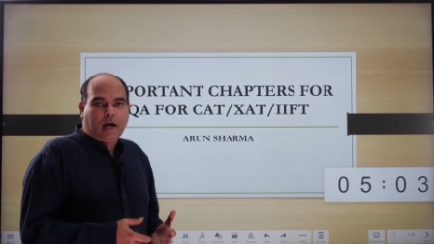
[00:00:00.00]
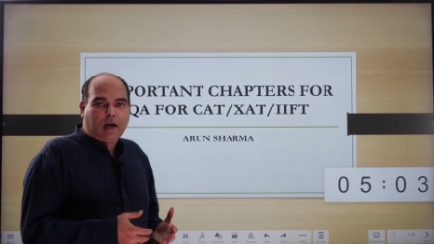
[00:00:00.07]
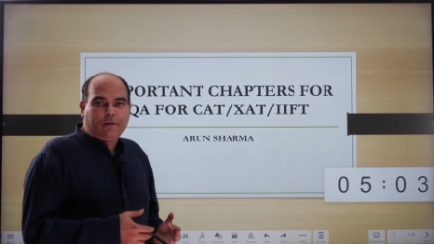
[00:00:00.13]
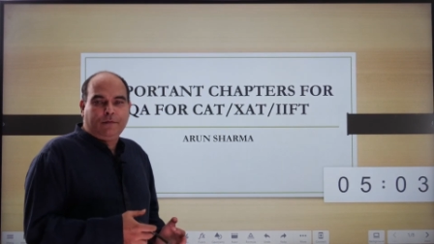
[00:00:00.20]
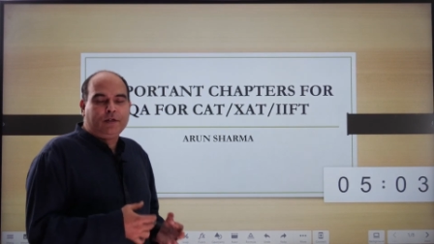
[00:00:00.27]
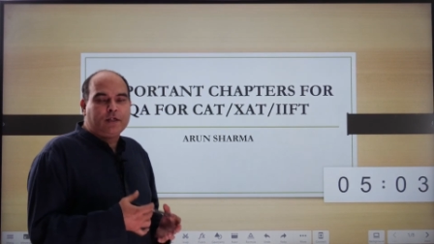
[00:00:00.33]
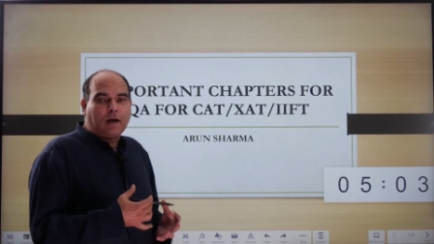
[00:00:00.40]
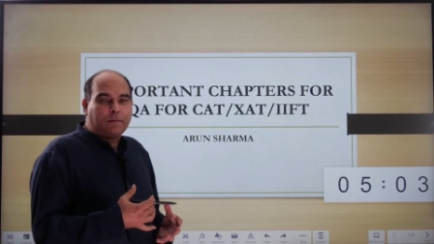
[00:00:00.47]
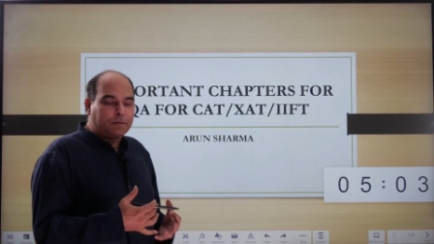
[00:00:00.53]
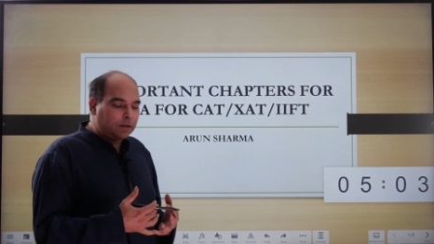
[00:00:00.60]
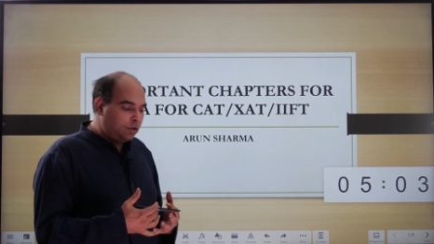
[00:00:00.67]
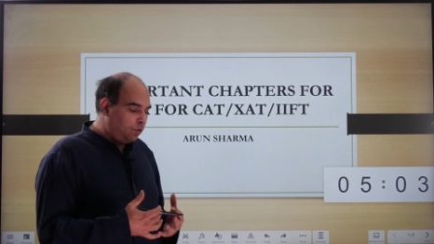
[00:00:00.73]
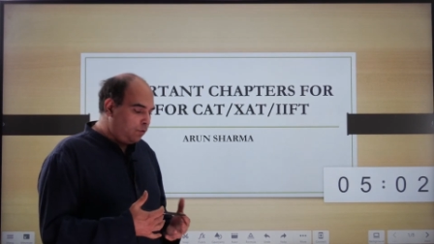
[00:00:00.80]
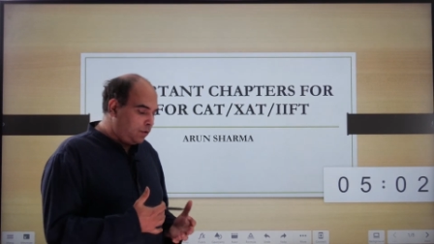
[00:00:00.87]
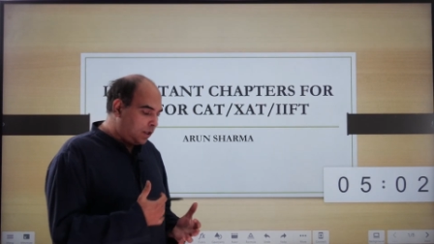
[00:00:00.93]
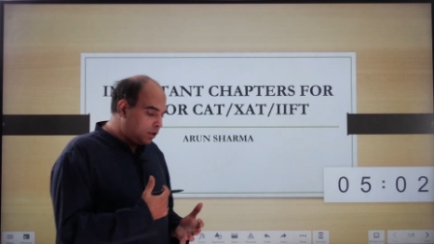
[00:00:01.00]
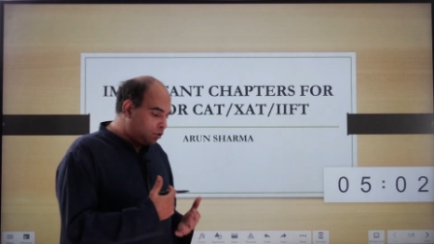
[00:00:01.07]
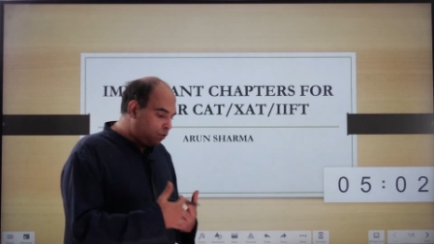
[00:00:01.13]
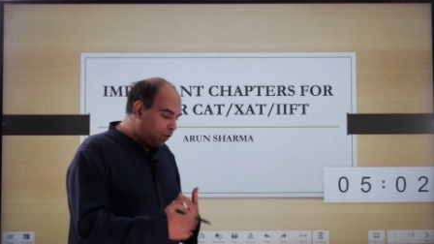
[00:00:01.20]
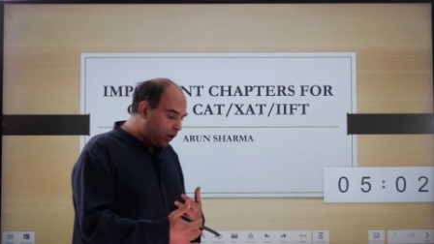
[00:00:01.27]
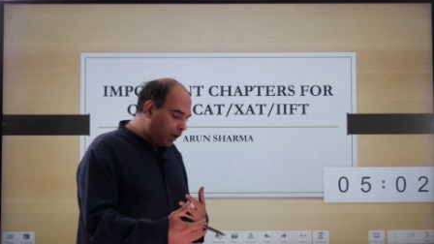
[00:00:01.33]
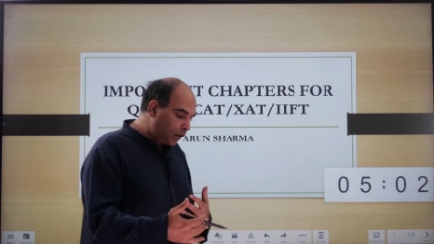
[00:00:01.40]
and which chapter do you
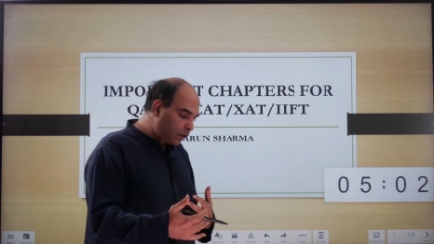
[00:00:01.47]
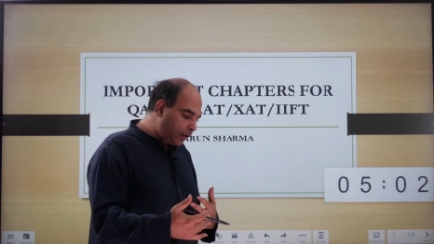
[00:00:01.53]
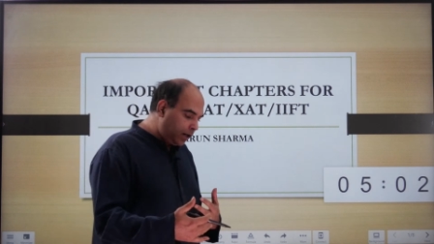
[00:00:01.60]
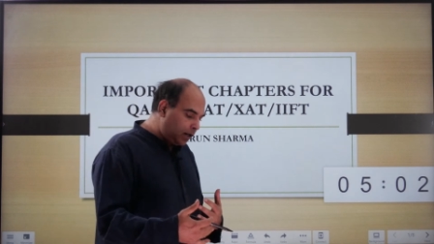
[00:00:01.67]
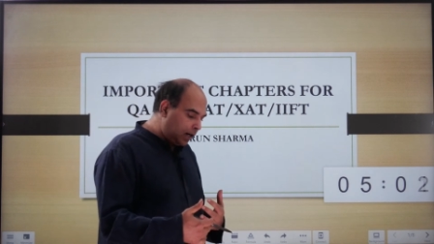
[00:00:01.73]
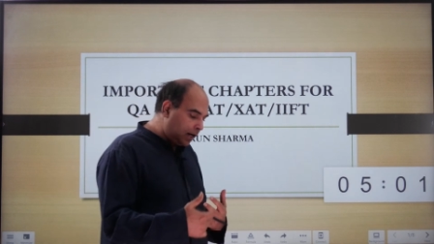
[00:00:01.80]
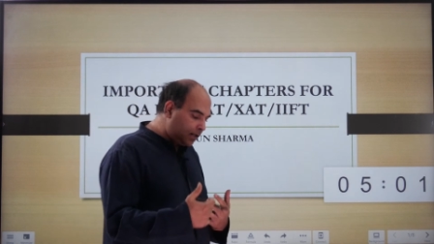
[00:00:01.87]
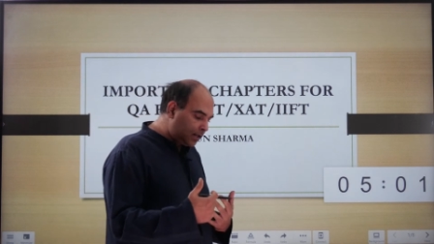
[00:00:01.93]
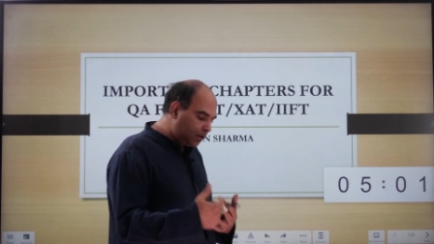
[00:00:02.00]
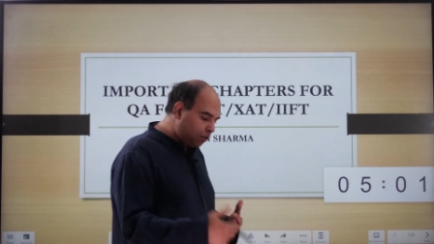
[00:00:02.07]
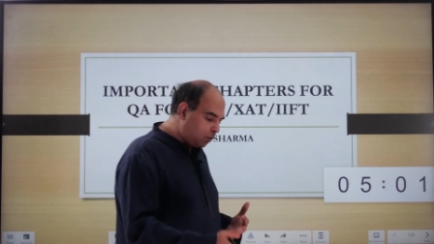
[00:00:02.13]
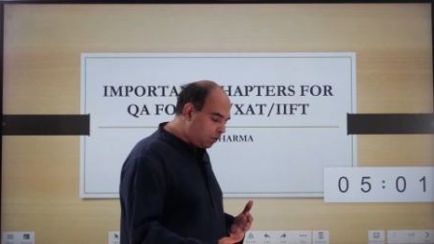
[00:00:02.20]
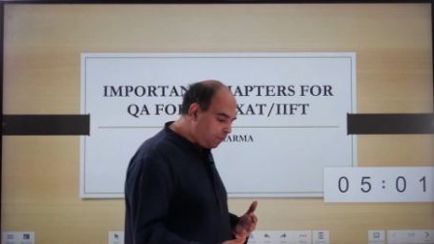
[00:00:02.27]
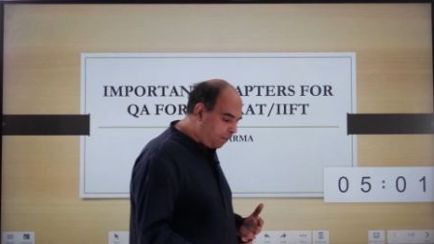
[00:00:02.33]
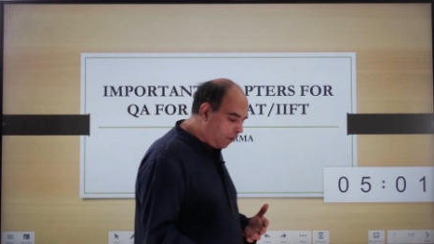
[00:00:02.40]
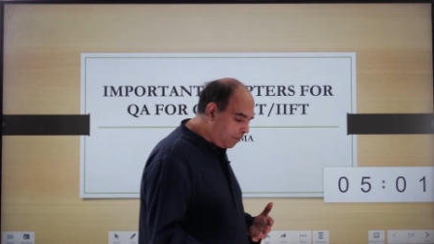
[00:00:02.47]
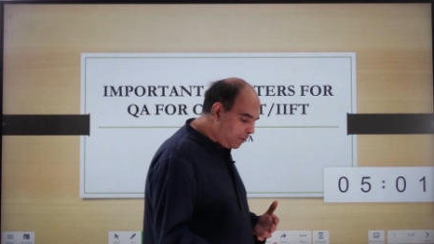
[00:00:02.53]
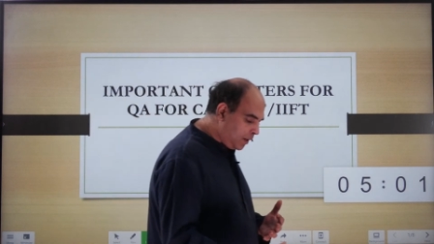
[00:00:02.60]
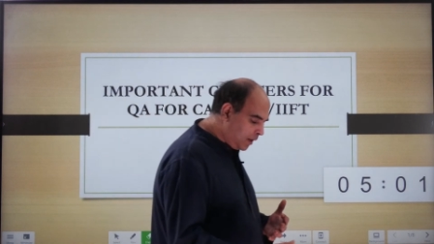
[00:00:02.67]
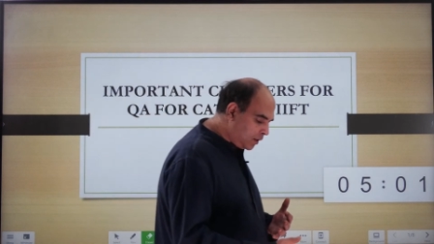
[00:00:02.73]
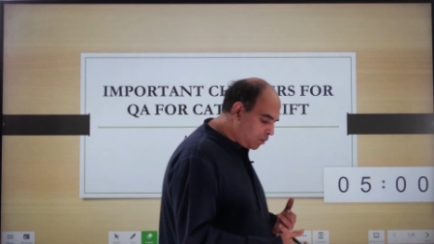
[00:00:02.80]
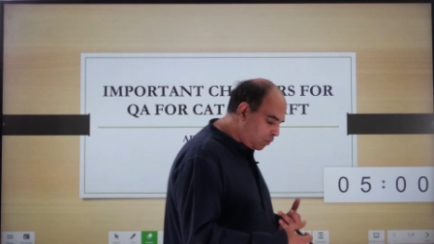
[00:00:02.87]
just do a cursory glance, know the
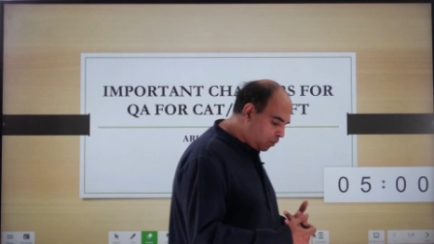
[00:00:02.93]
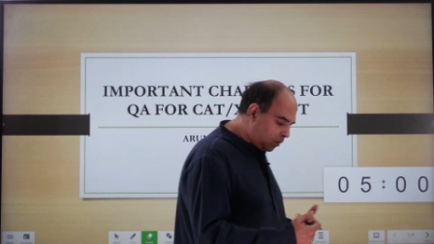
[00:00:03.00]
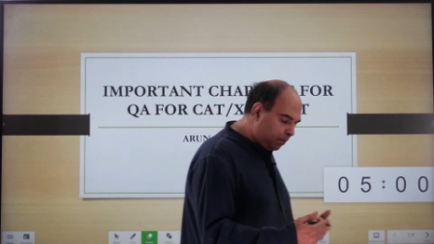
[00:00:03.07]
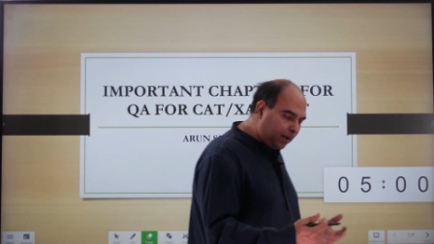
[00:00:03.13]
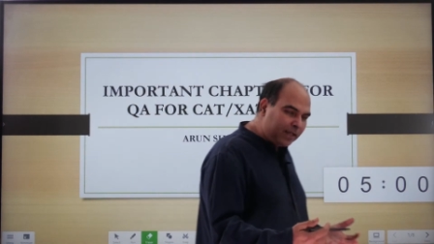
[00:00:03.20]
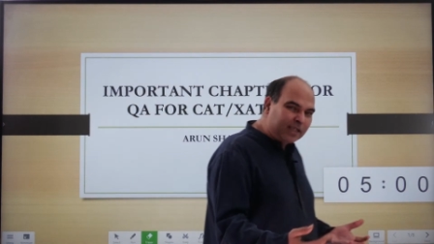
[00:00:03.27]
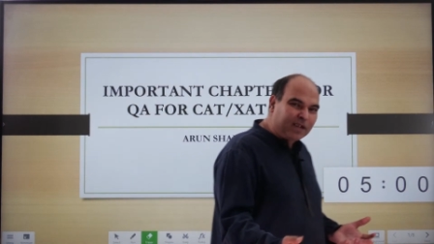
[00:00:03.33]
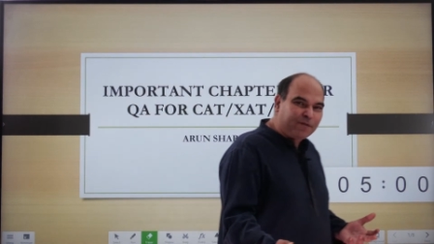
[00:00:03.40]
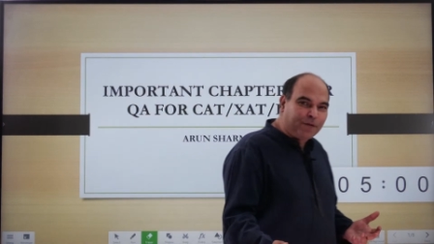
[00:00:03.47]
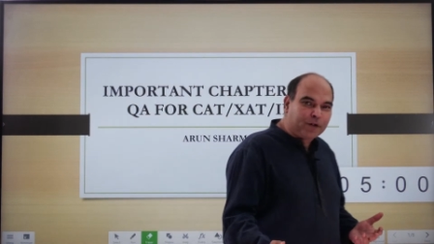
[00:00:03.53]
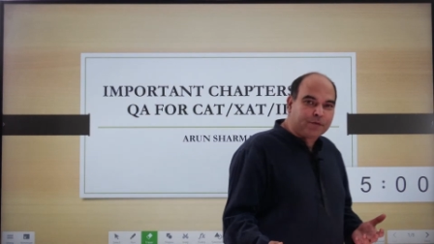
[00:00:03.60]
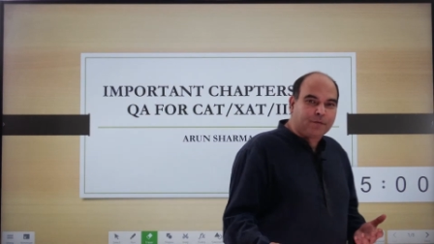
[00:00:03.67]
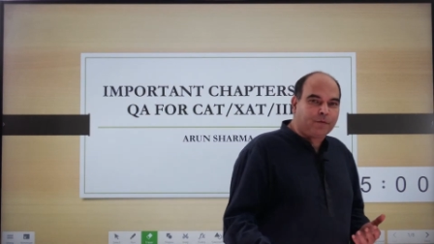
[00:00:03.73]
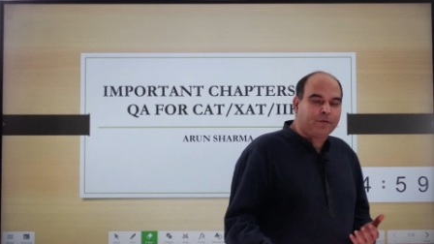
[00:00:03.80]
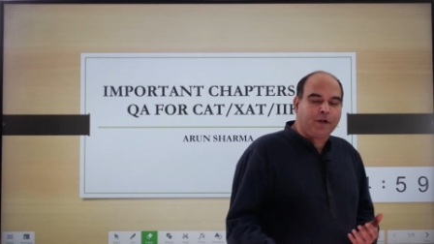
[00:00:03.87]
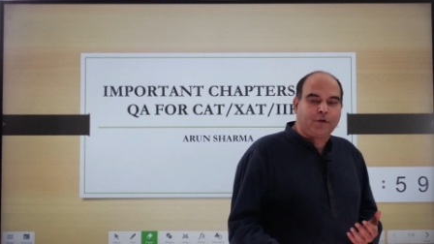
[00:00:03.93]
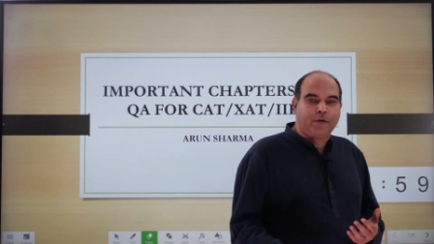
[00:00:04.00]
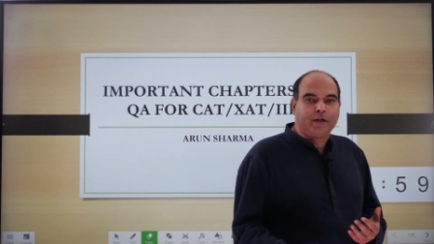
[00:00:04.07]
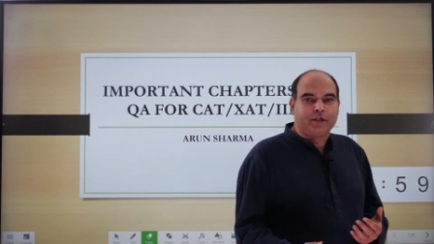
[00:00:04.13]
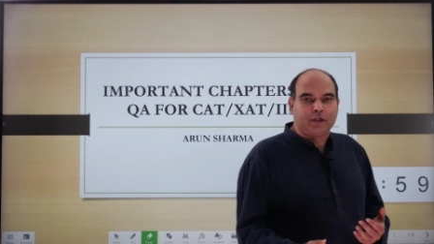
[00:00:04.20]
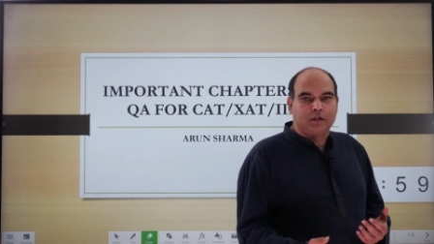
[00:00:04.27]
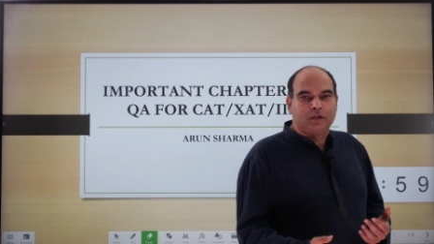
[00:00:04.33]
formulas, know the basic first 50
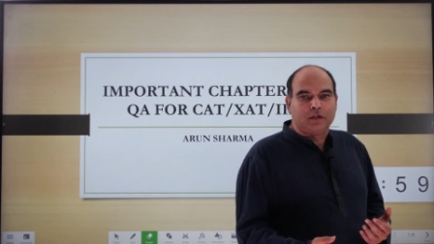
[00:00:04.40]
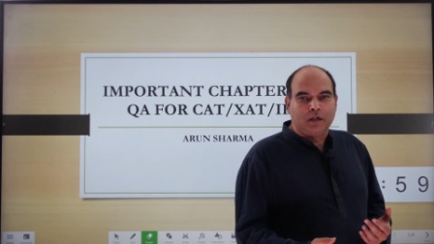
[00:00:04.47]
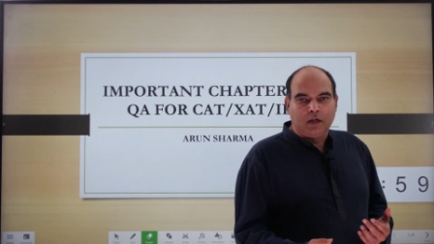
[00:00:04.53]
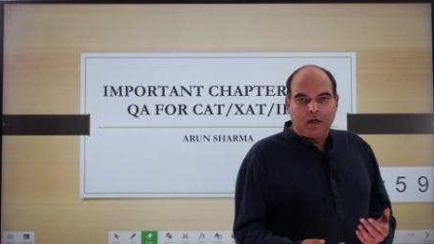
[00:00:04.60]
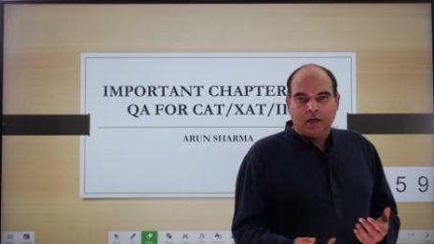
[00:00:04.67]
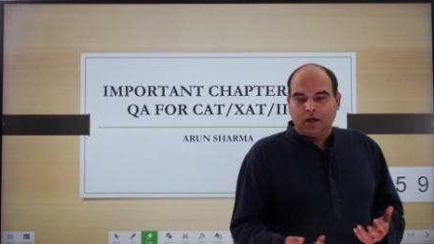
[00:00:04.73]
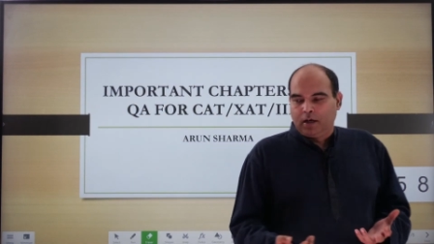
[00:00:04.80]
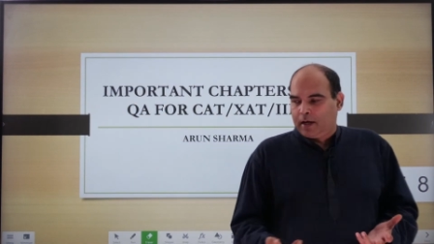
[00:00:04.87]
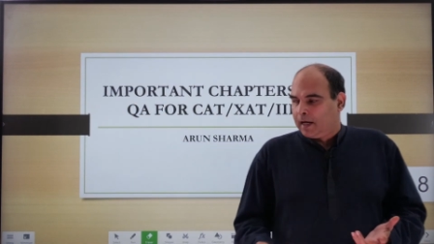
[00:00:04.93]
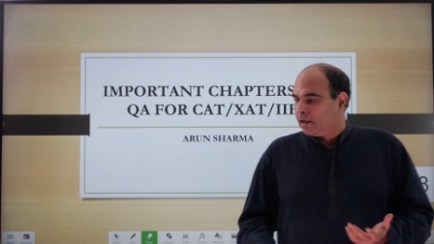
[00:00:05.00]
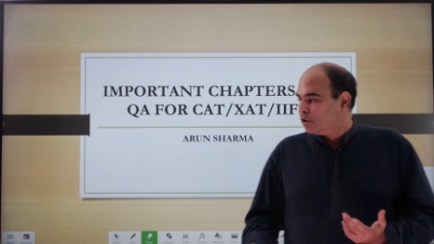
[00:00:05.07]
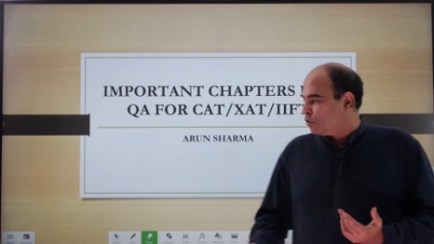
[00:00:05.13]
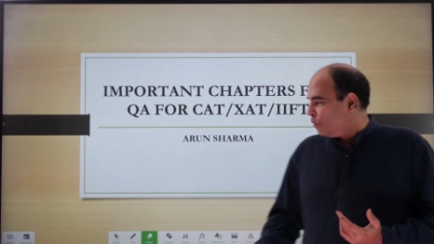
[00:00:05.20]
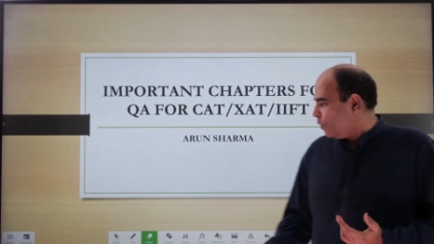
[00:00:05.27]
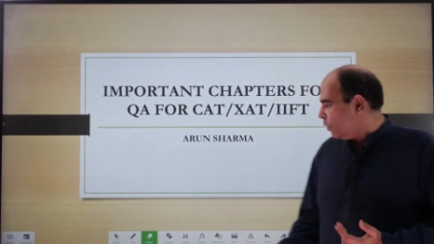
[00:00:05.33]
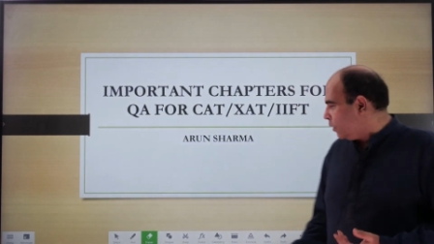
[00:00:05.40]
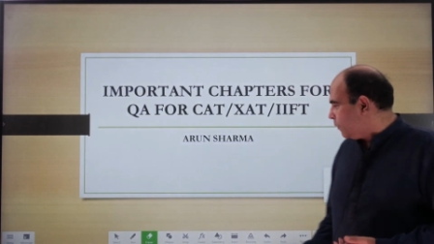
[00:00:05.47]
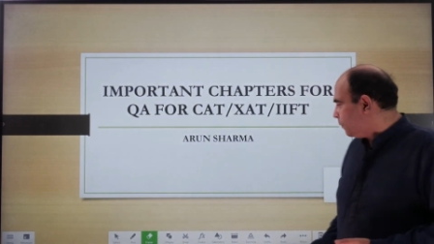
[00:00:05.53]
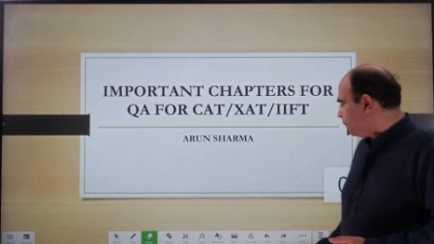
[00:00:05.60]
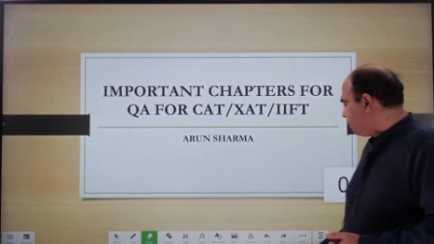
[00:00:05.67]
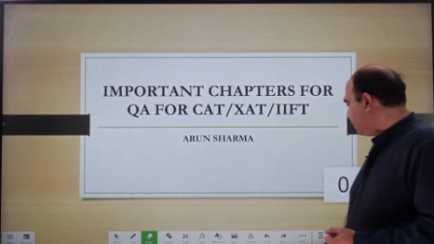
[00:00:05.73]
questions and so on.